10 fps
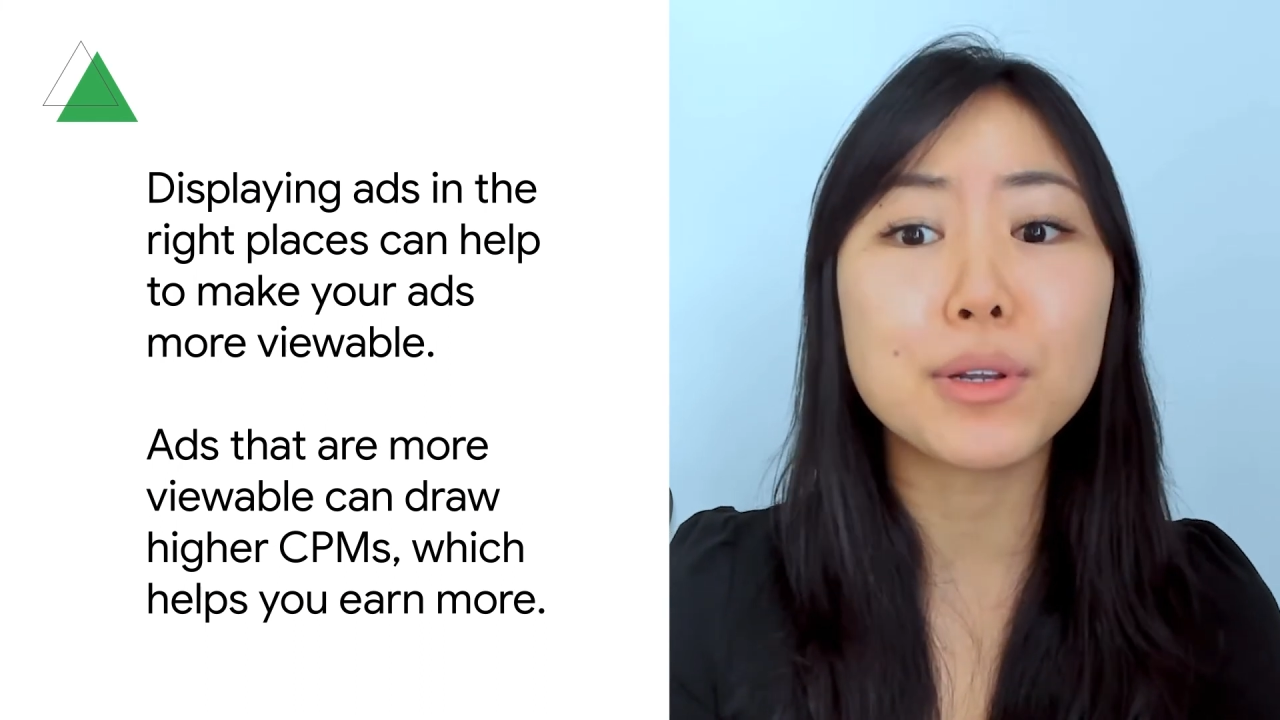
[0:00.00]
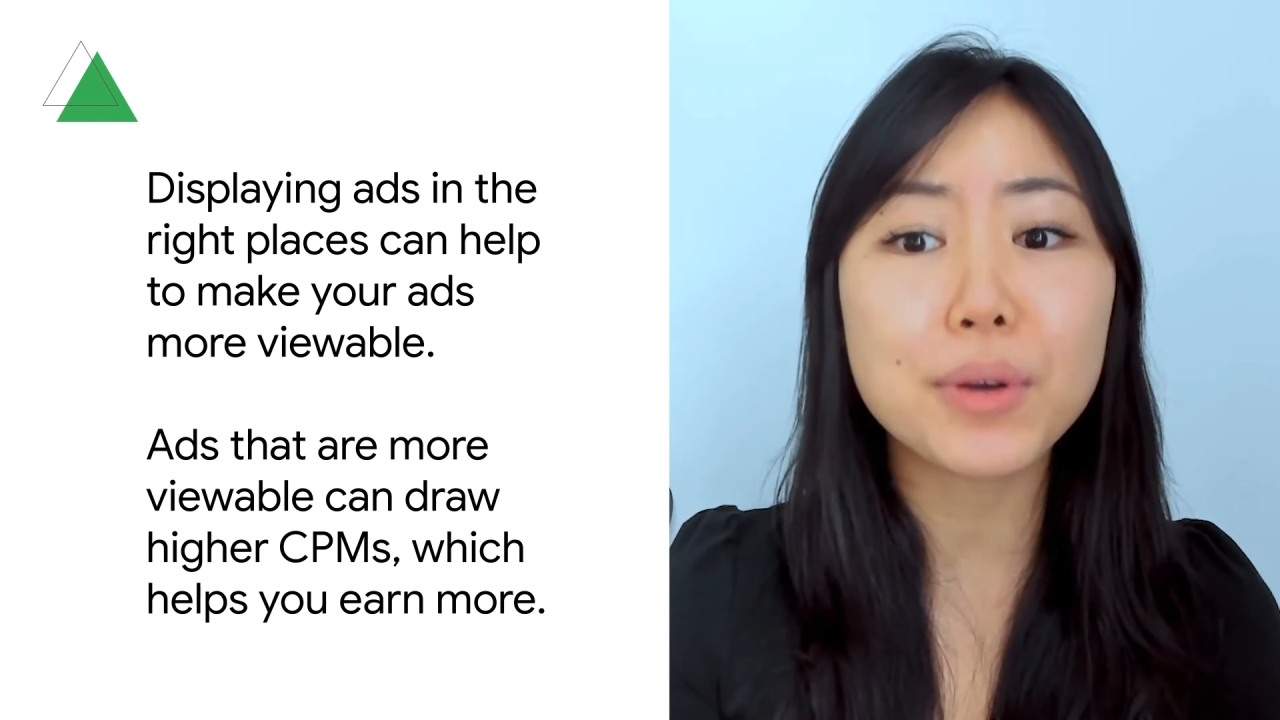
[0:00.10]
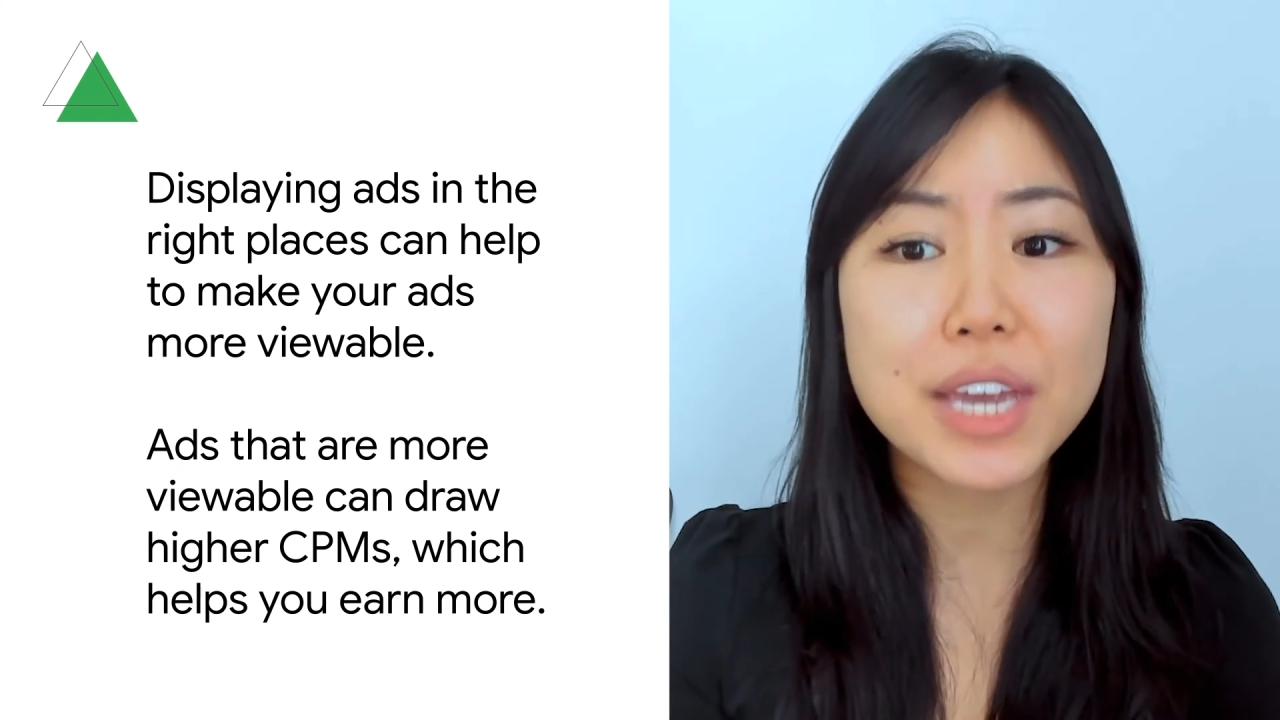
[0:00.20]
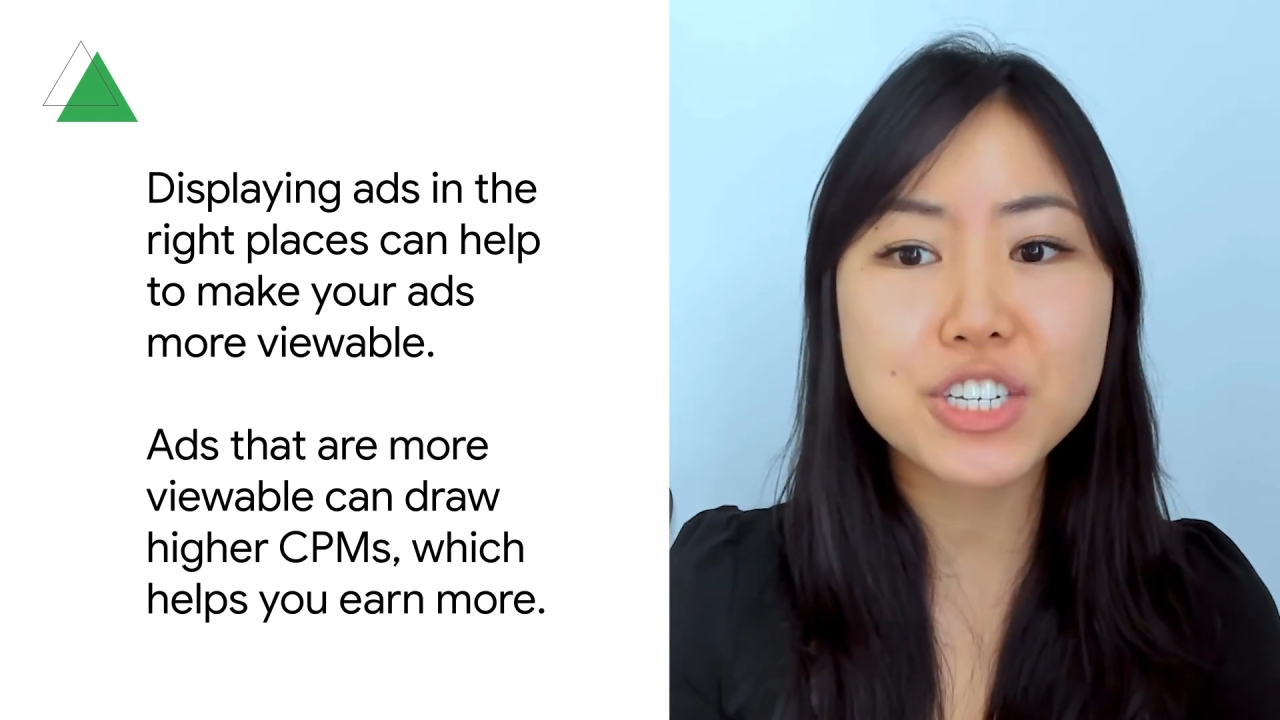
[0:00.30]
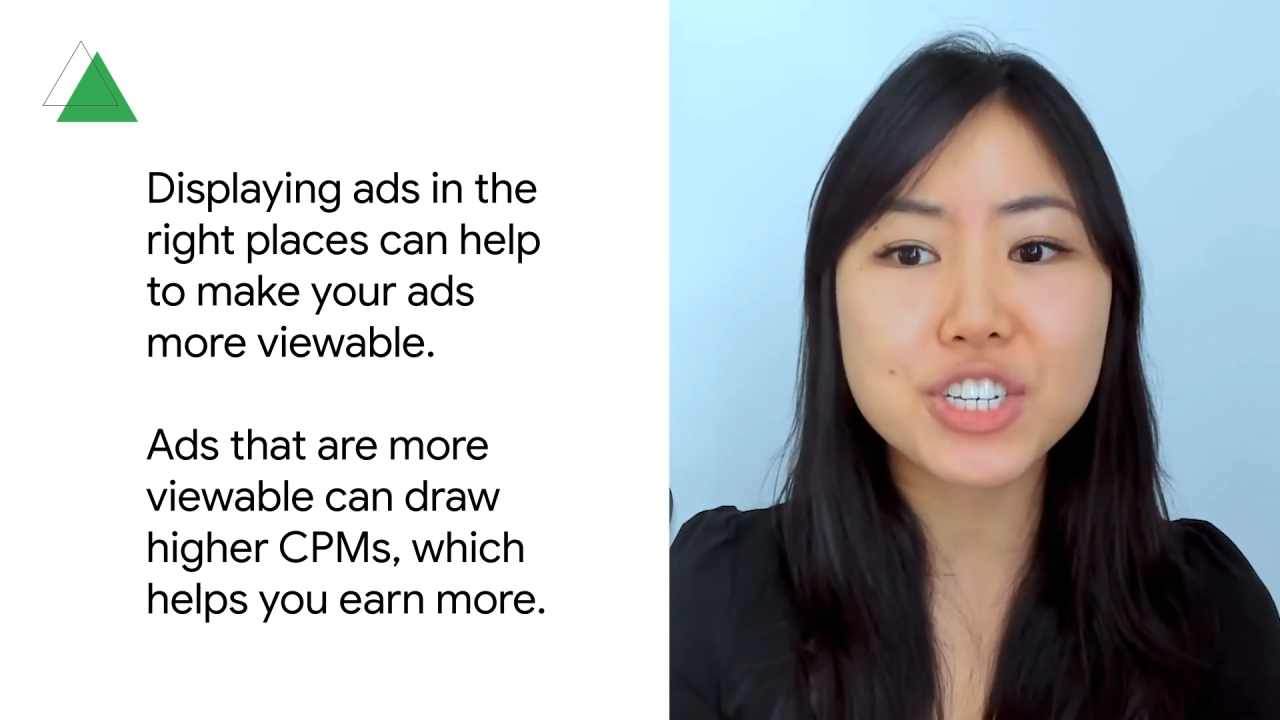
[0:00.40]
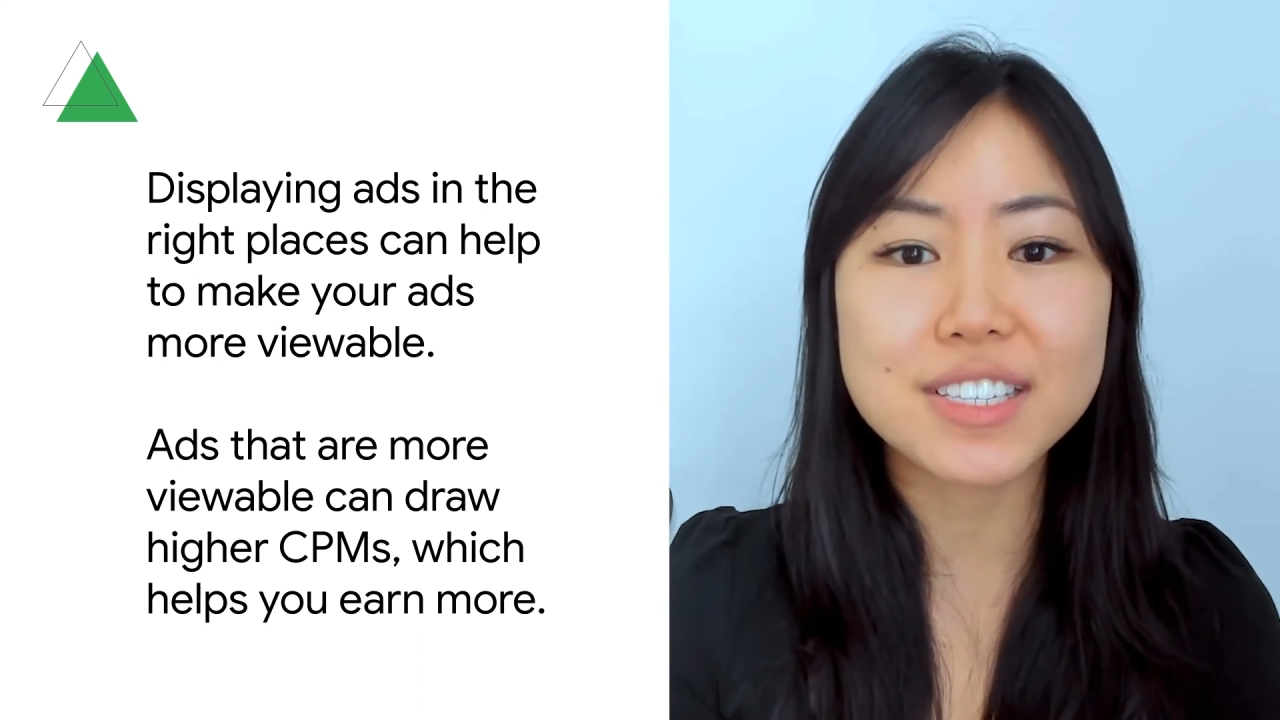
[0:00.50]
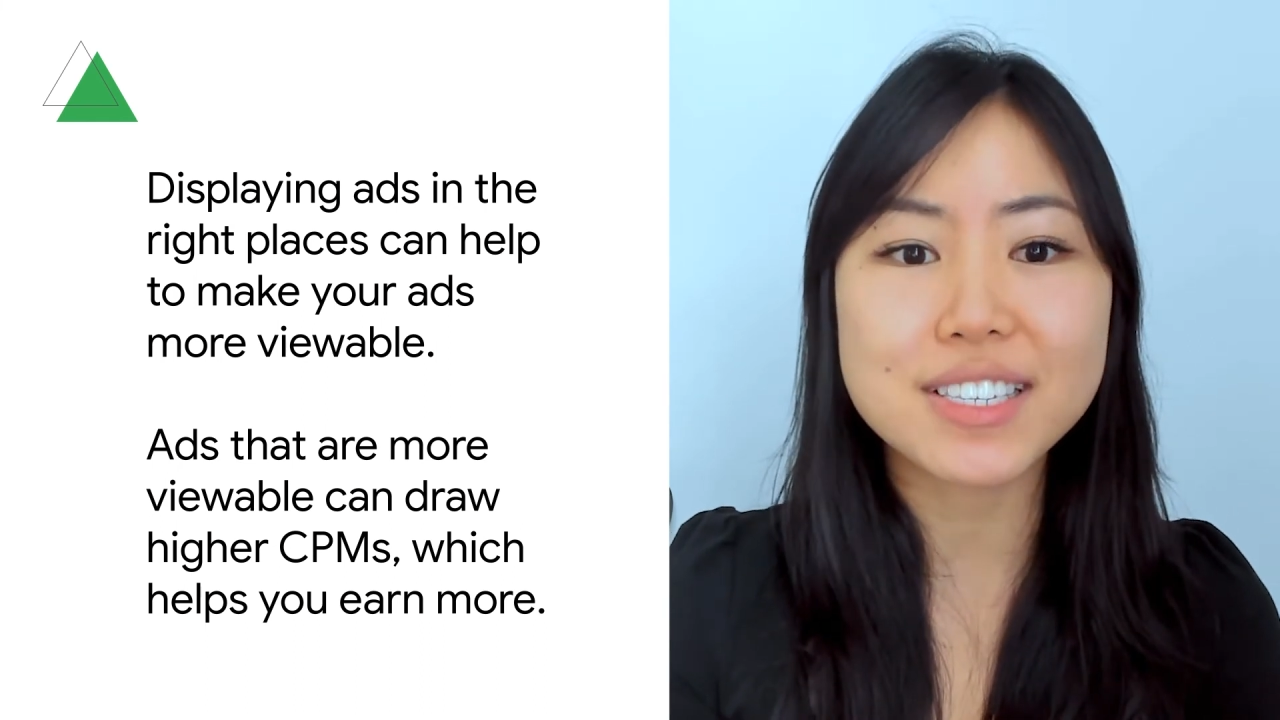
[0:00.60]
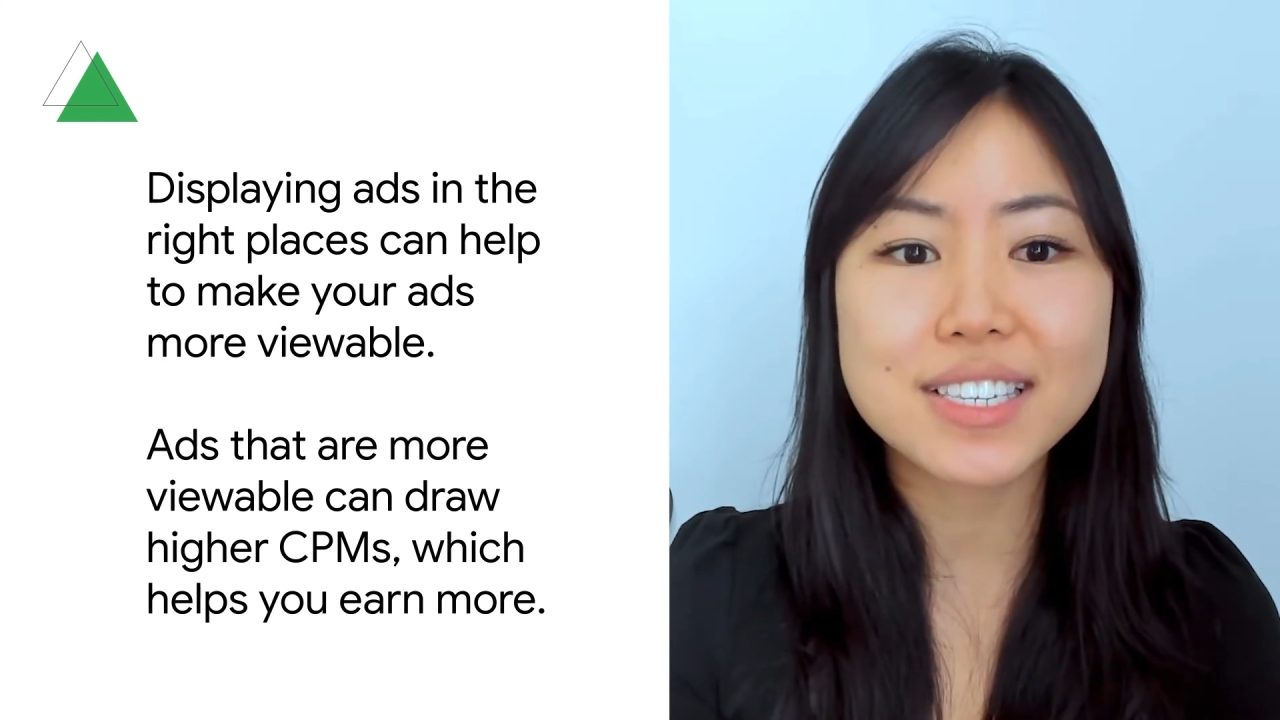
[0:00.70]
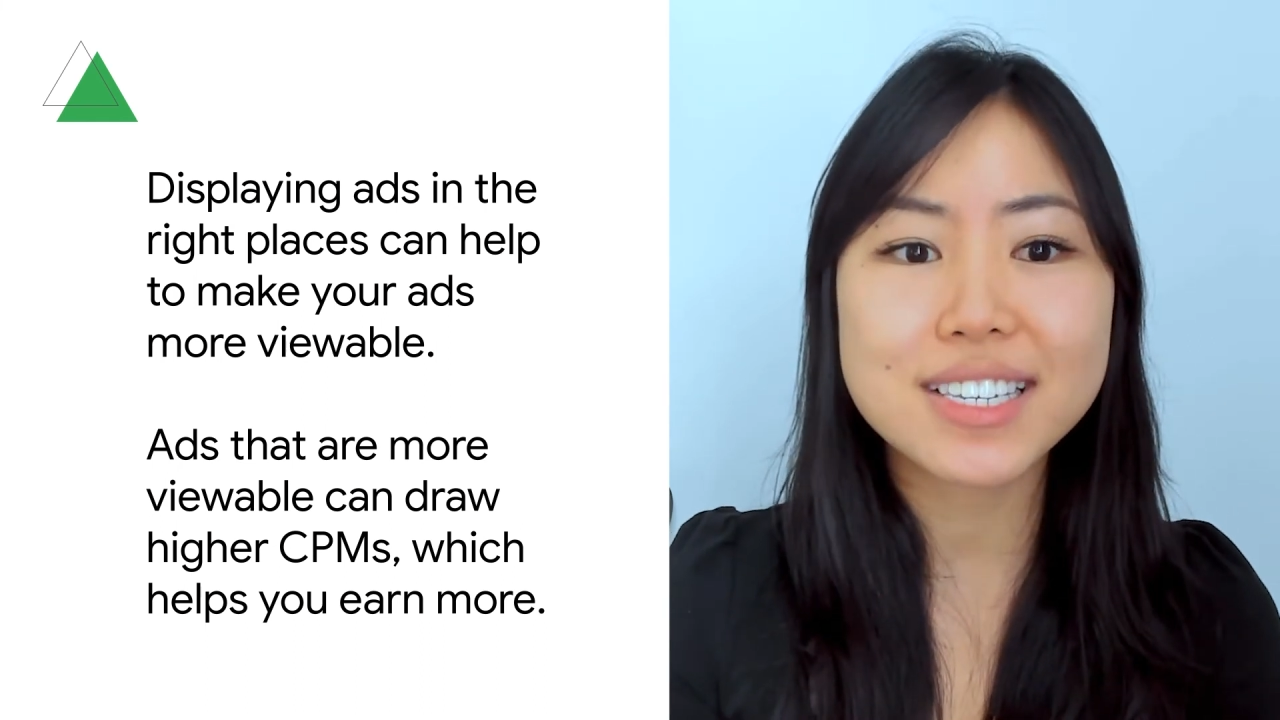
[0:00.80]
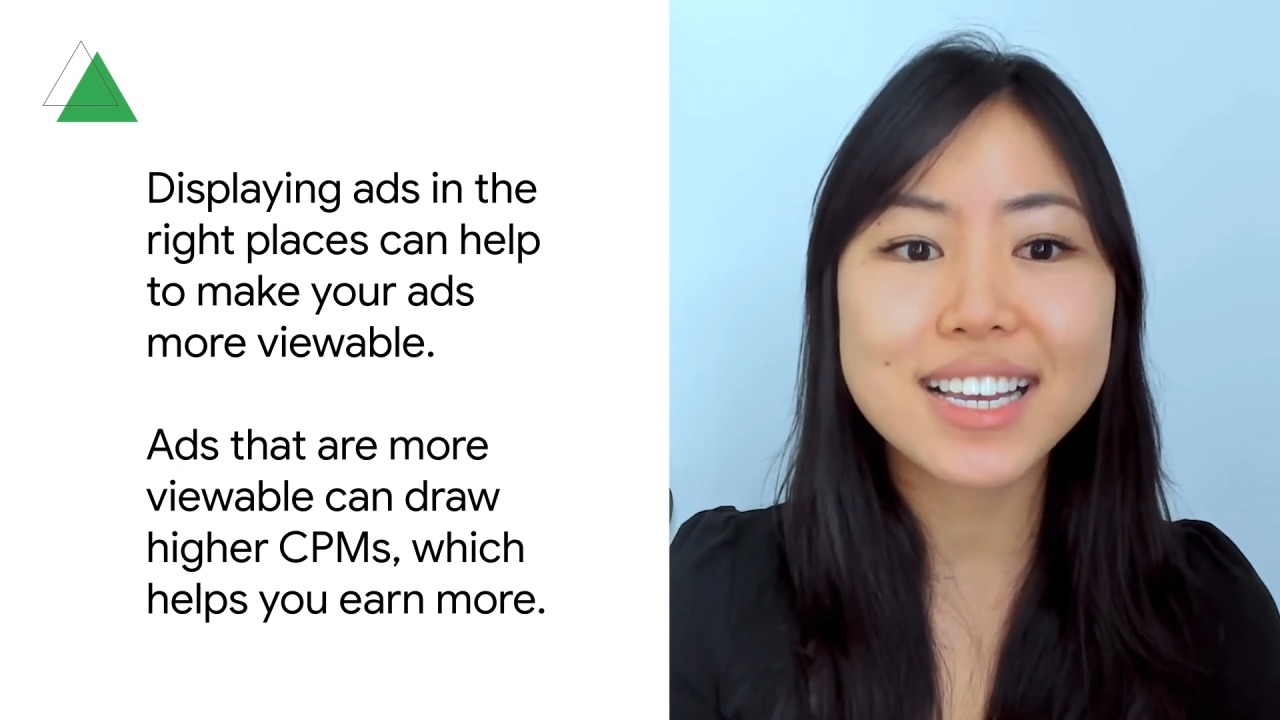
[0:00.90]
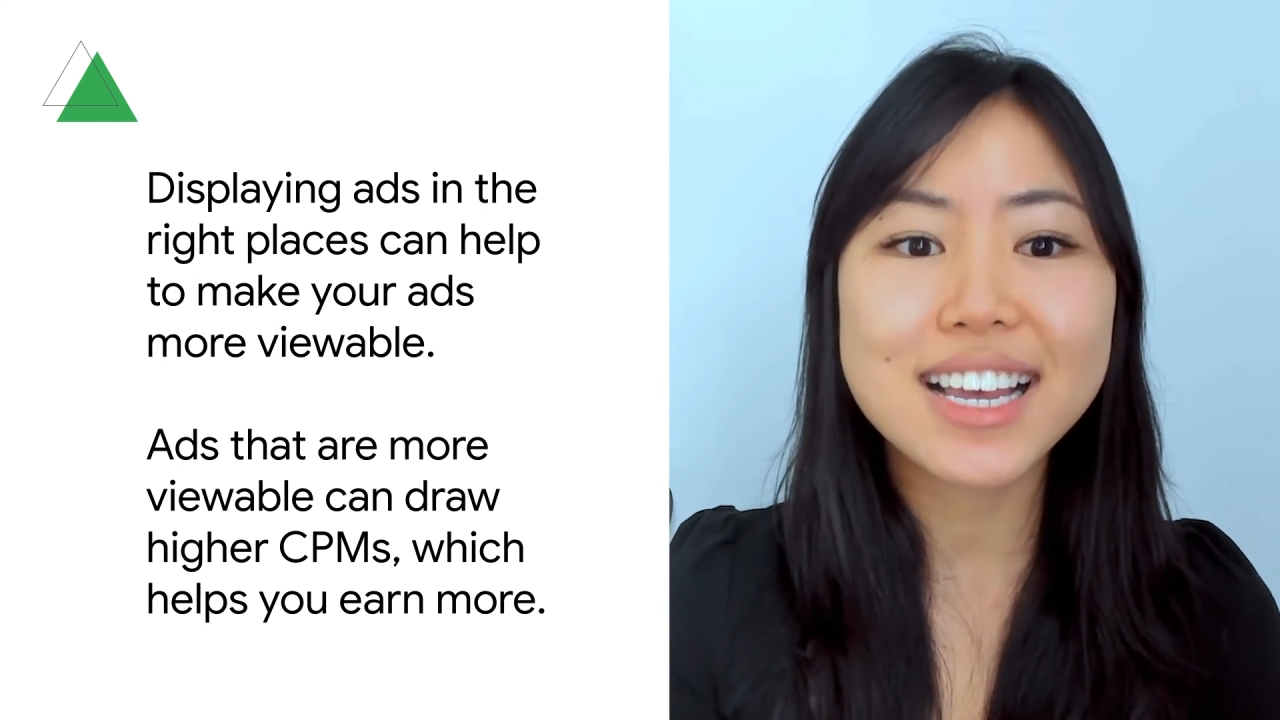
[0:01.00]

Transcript: locations?